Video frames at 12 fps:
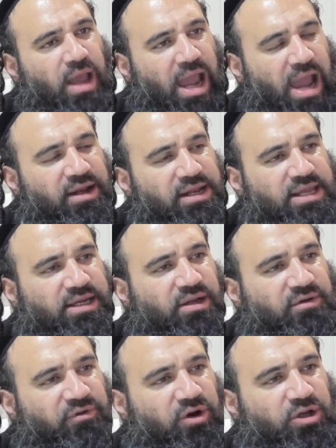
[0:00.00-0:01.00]
How did he
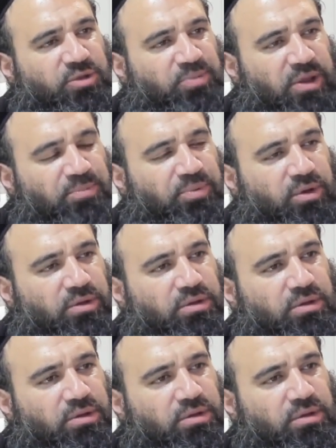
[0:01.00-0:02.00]
convert
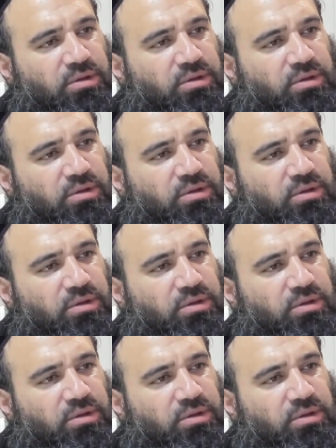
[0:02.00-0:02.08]
people